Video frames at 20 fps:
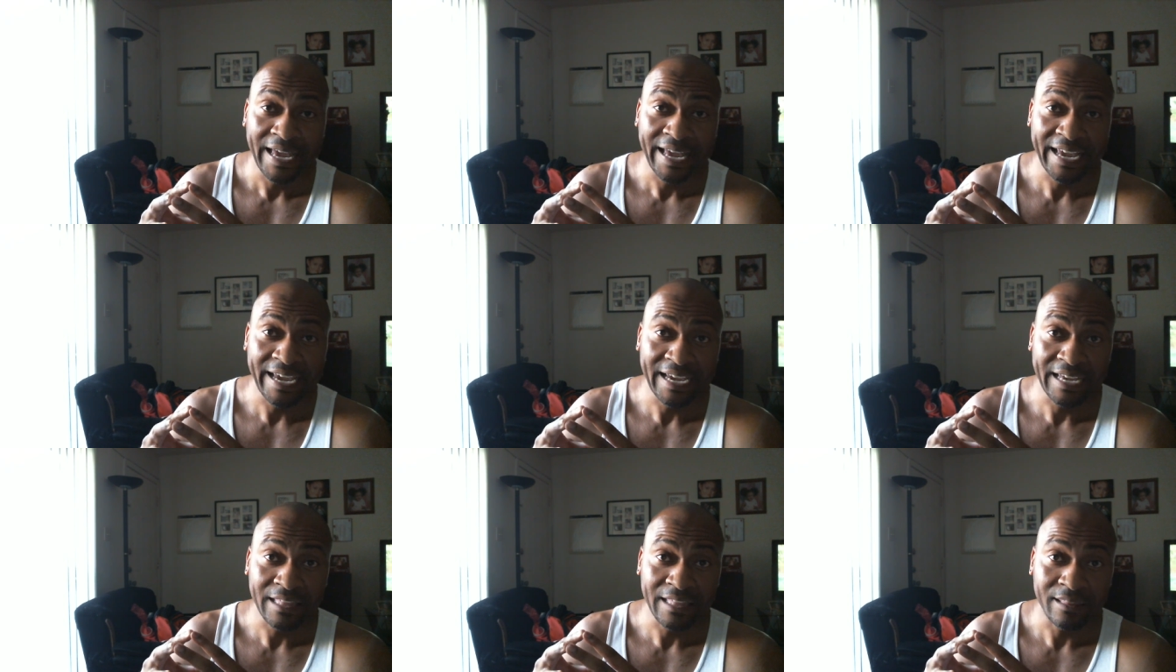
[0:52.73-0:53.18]

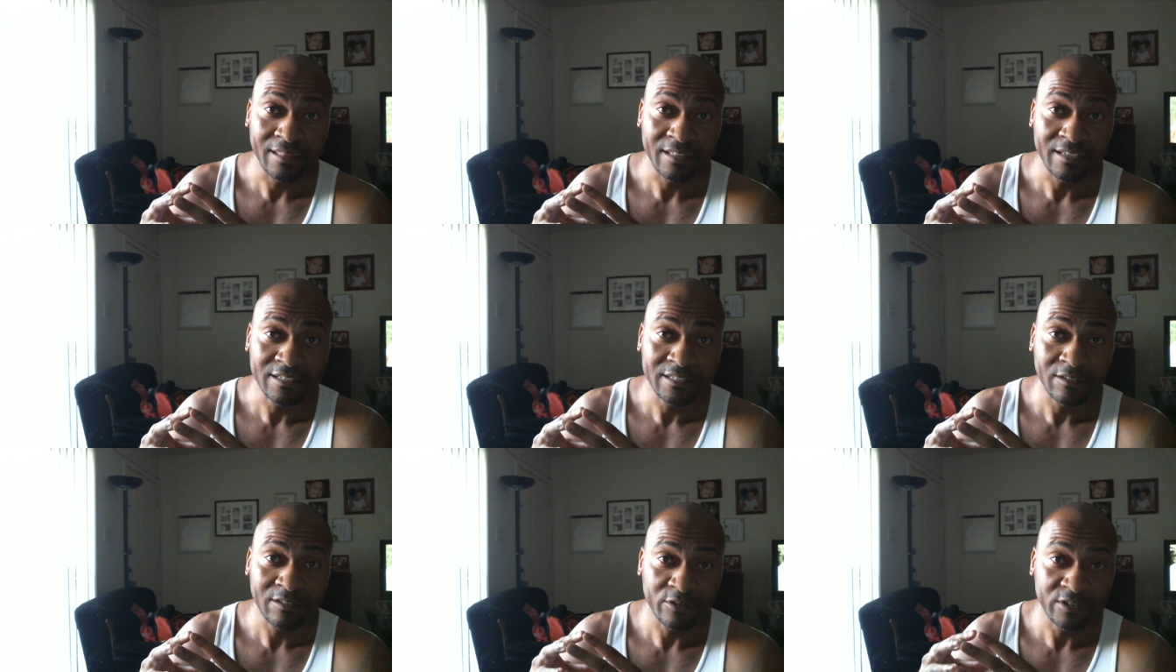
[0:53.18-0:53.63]
And
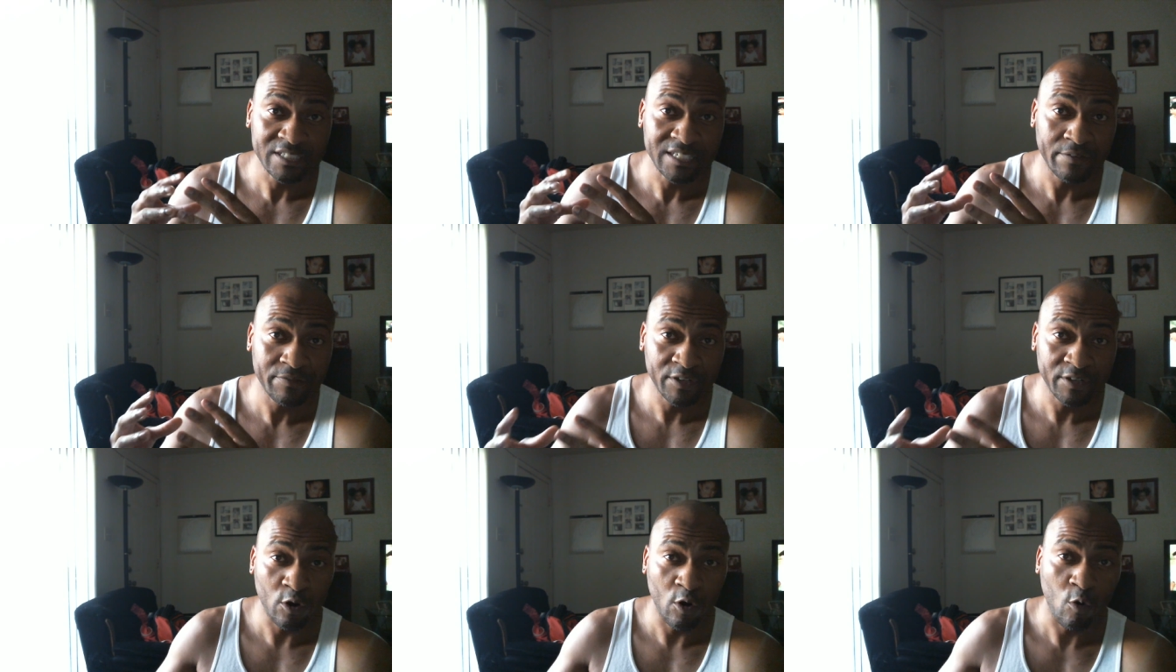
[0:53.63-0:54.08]
this little
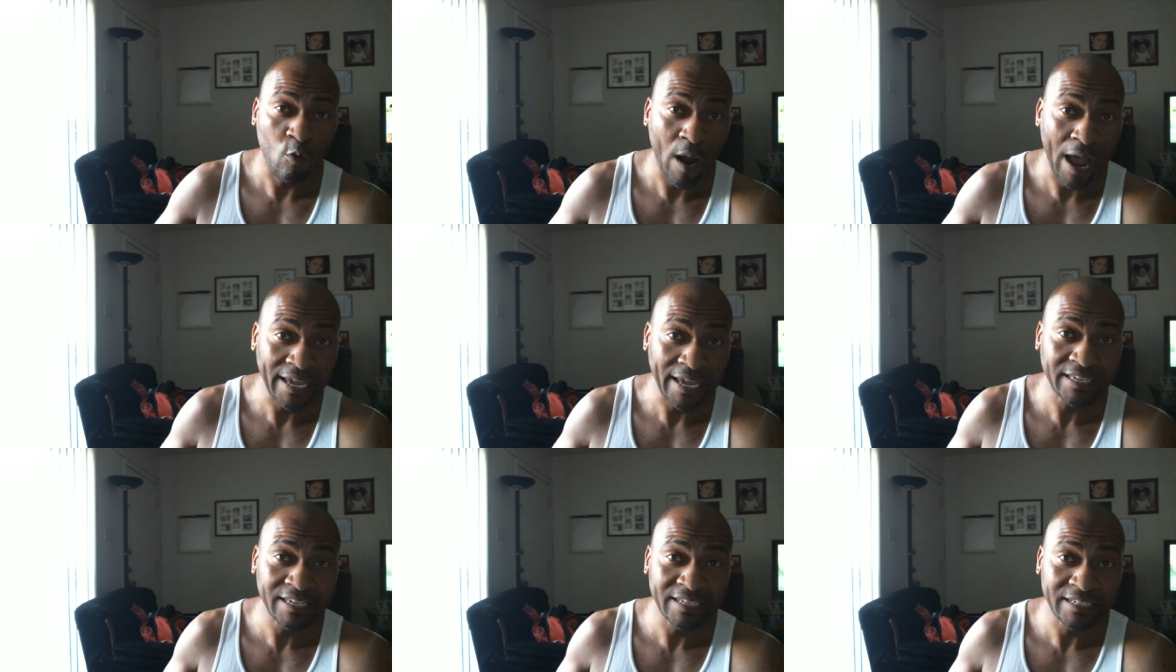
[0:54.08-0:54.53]
7-year-old
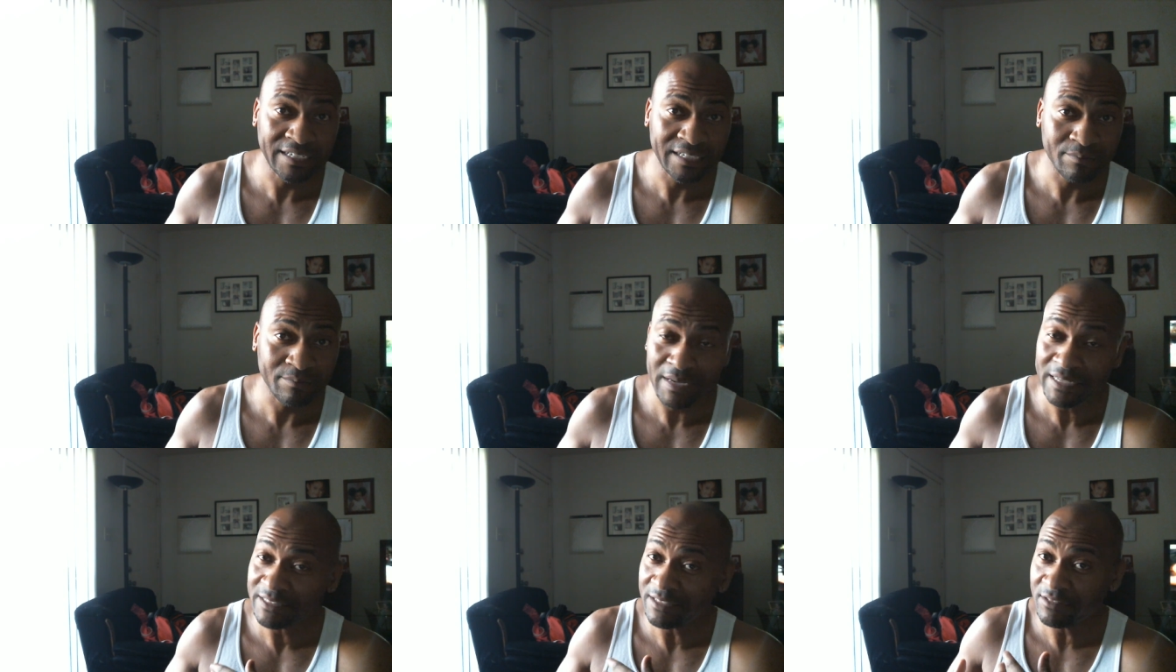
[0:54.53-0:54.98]
white
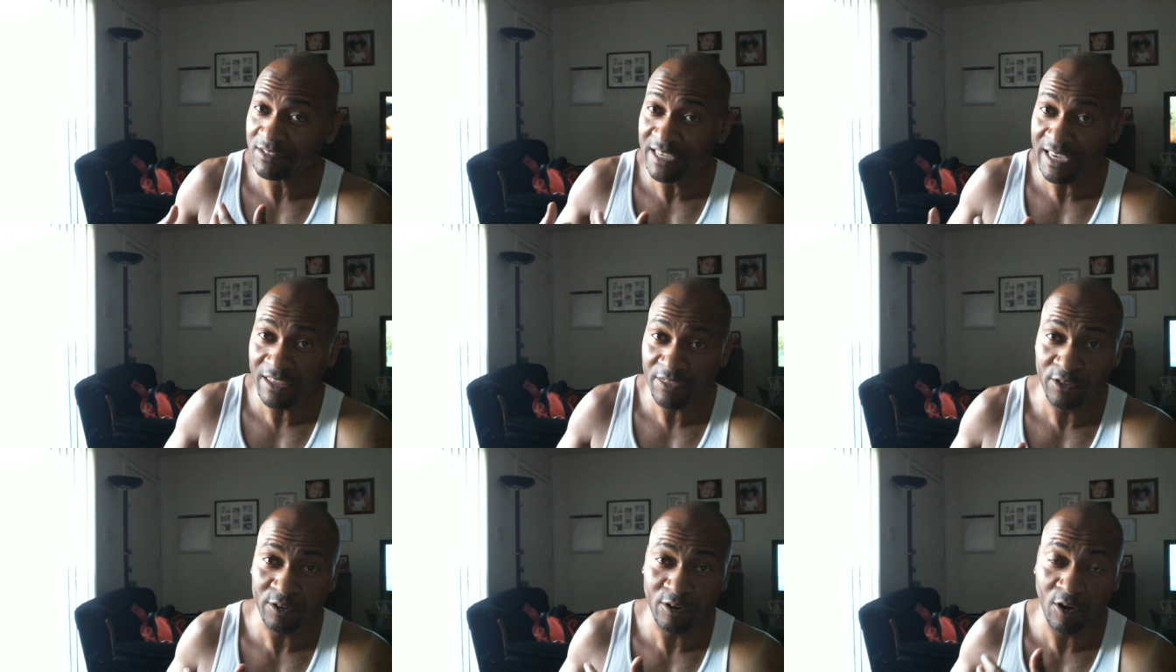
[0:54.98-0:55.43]
kid, missing
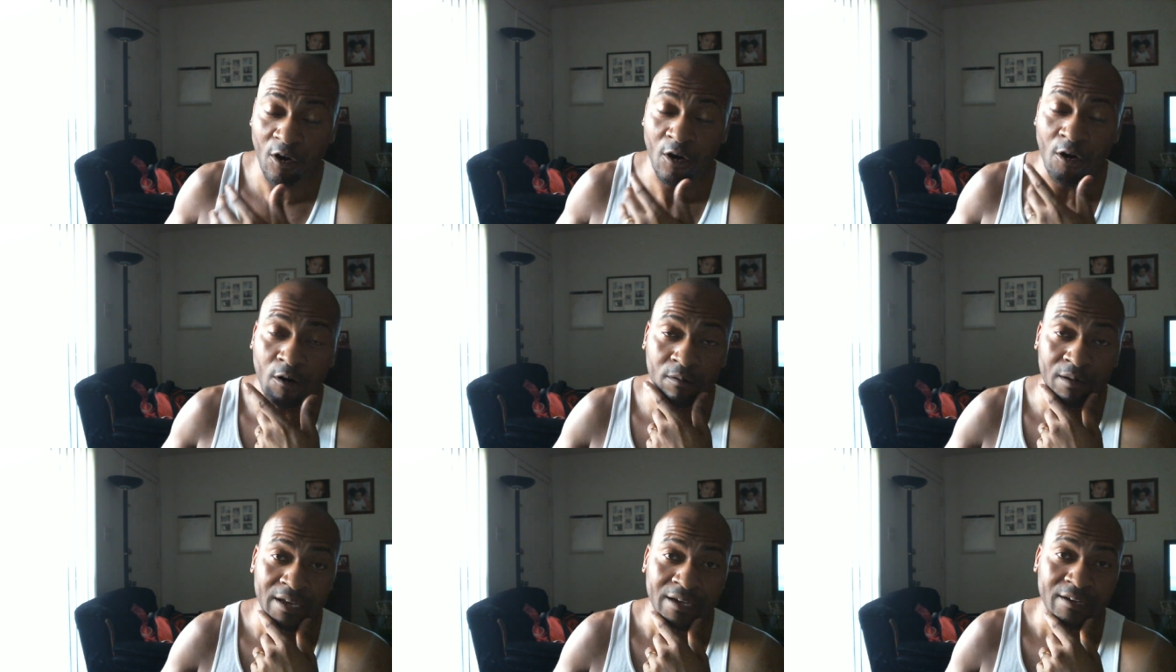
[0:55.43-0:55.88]
teeth and
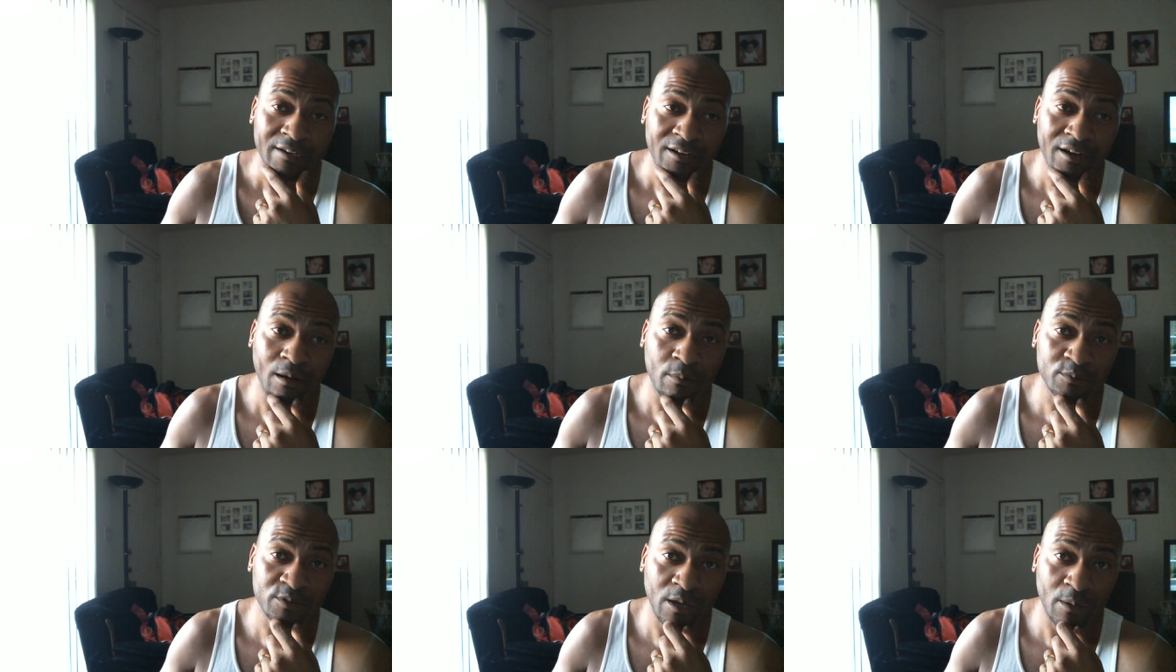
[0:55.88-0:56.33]
all,
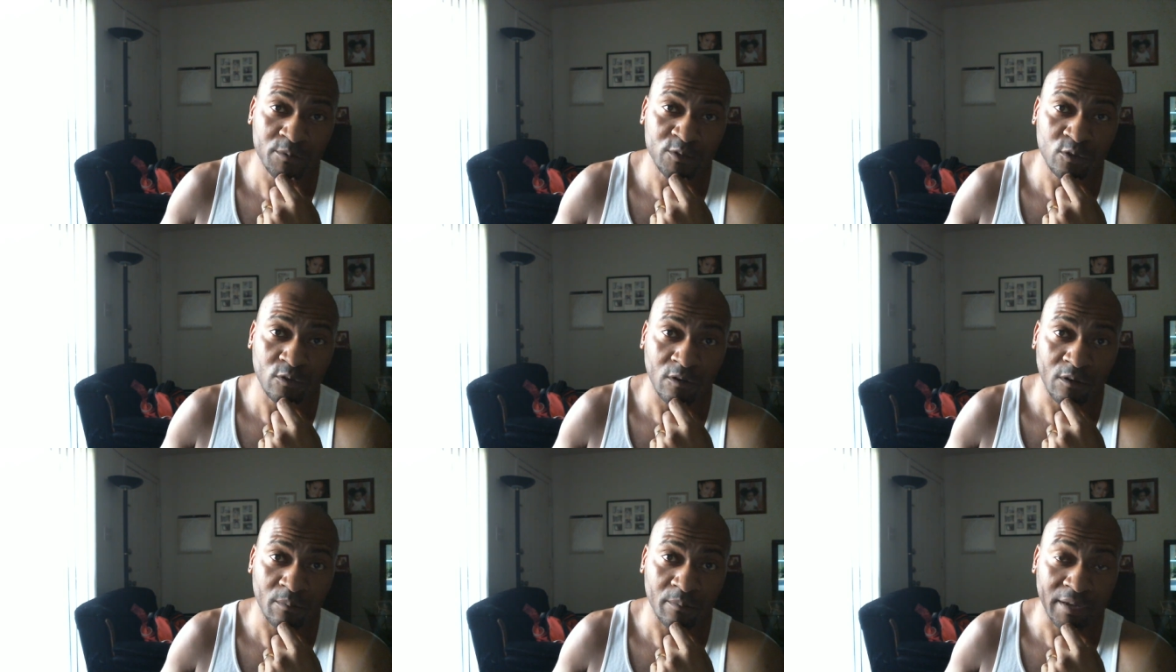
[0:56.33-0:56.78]
comes up
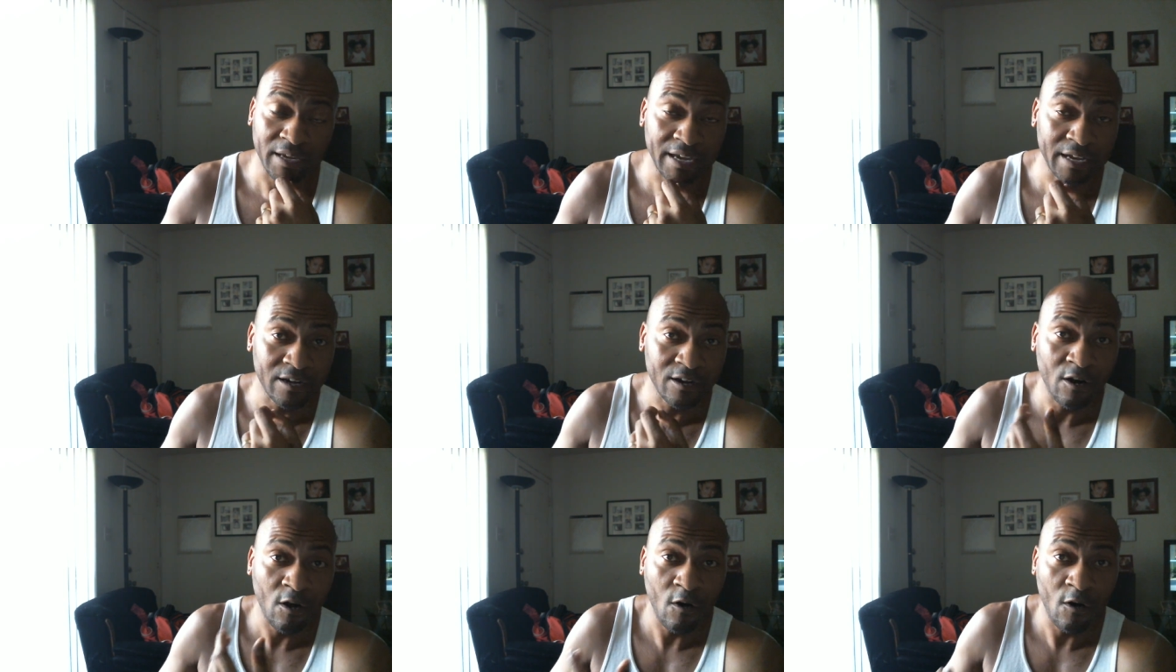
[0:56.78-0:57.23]
to him
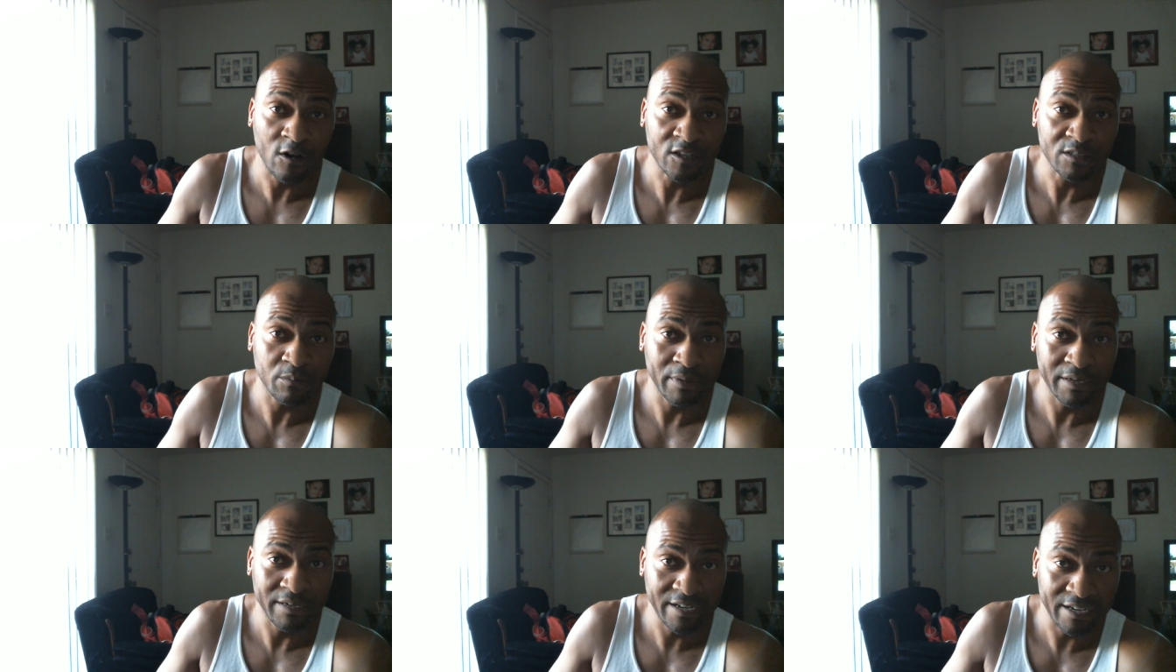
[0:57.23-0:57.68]
and
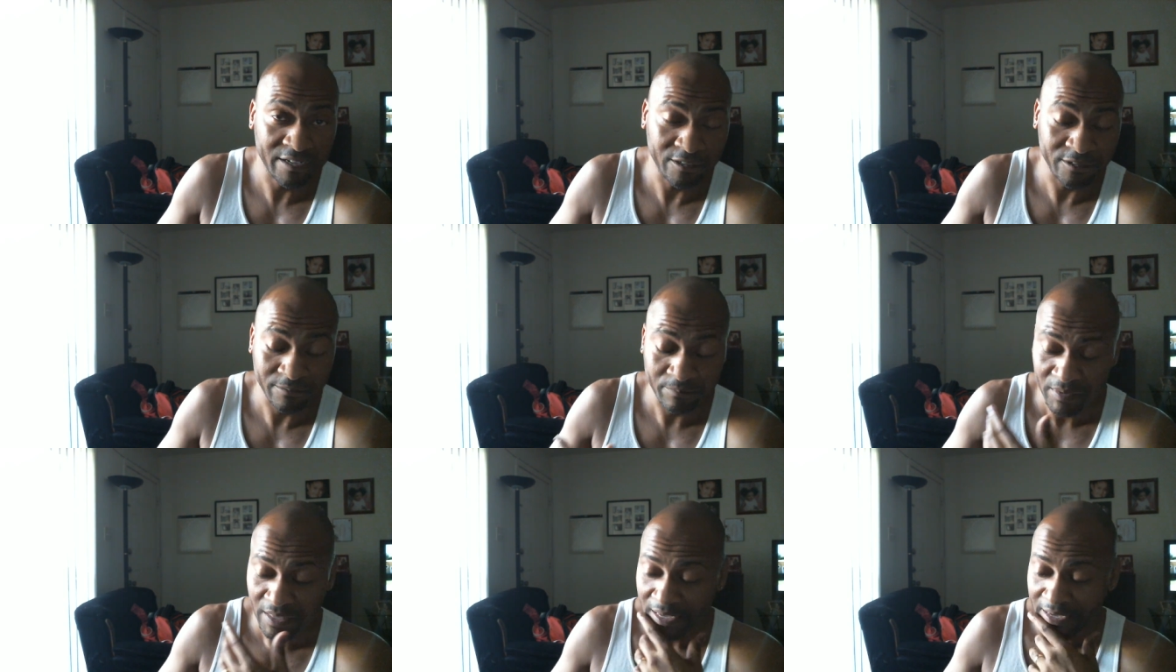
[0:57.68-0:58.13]
calls him a
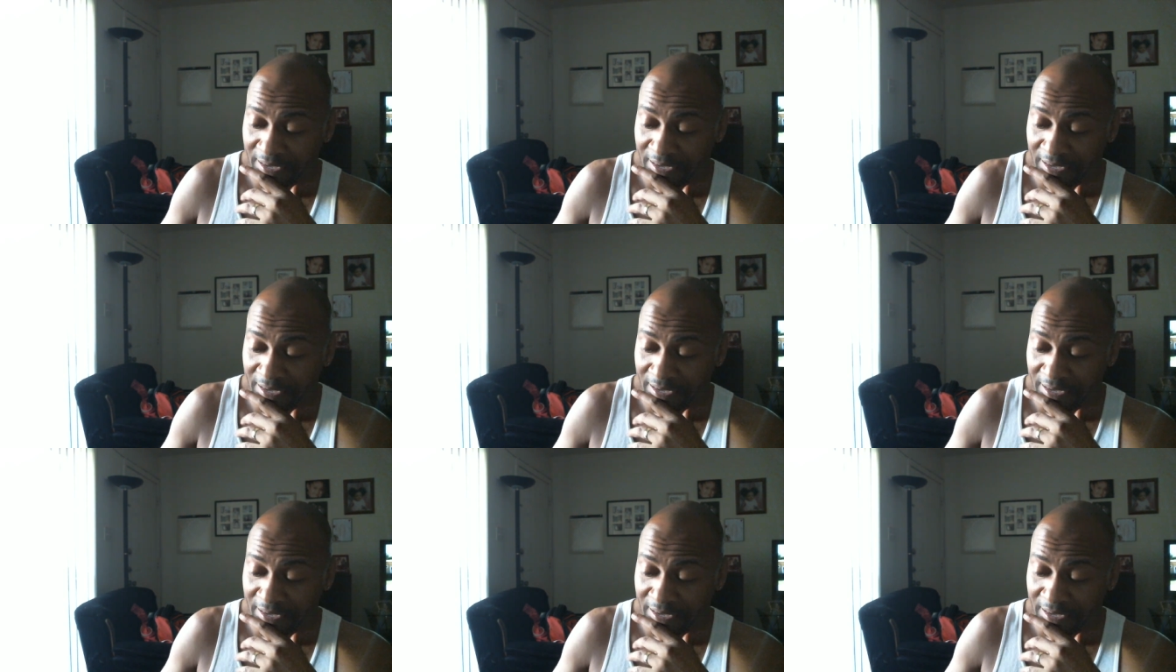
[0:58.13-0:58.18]
nigger.